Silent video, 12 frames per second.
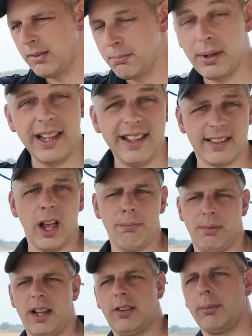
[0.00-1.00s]
But it is
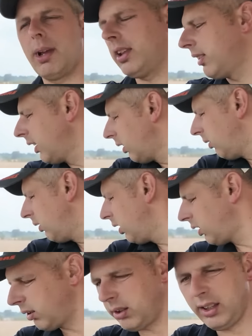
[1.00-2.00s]
coping. That's the main thing, like.
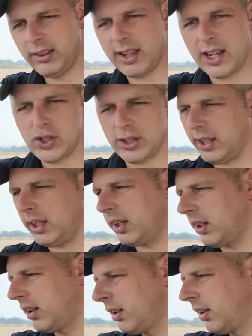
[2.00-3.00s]
You know, it is actually
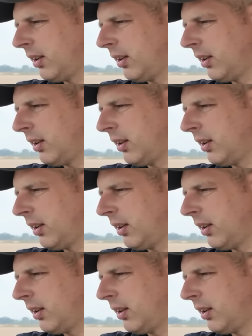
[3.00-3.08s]
it